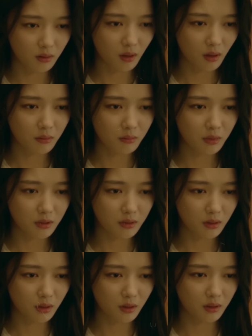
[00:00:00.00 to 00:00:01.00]
As she
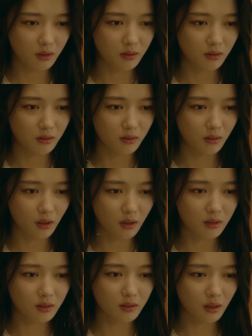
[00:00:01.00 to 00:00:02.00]
graces the screen
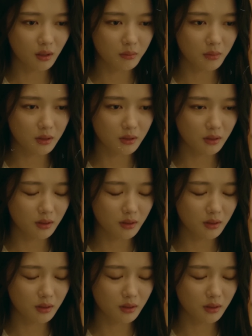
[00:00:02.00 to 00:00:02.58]
with her presence,